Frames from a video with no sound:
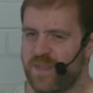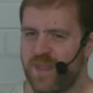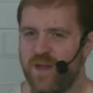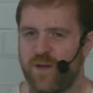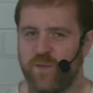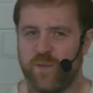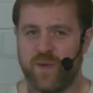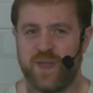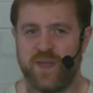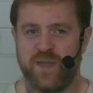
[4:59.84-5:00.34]

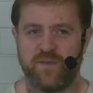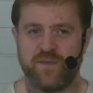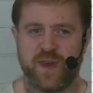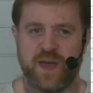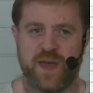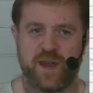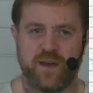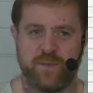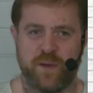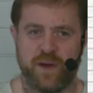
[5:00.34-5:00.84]
We even
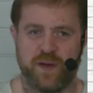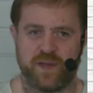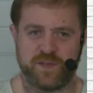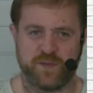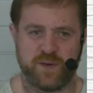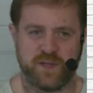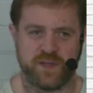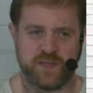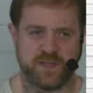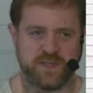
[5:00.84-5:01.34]
had a
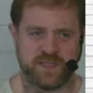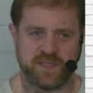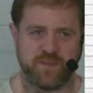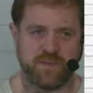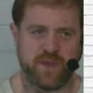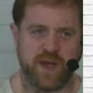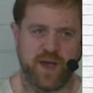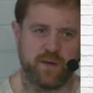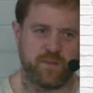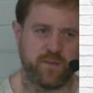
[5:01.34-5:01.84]
password that
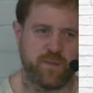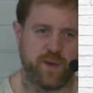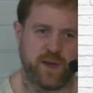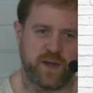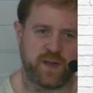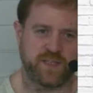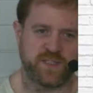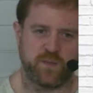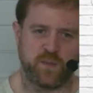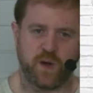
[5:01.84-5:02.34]
somehow, when
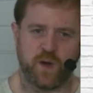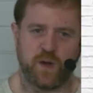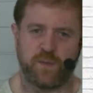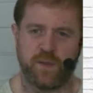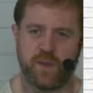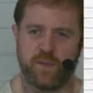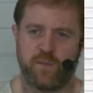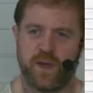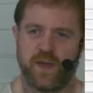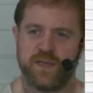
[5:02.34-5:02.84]
someone
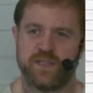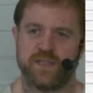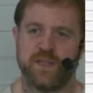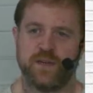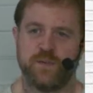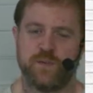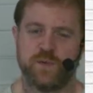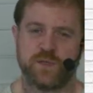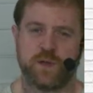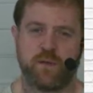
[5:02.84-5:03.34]
copy and pasted,
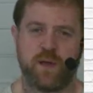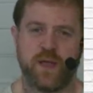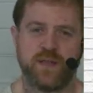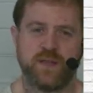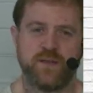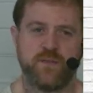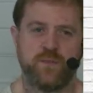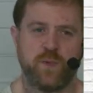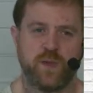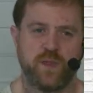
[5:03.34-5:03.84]
was
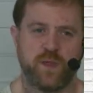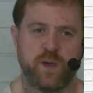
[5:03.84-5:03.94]
created with a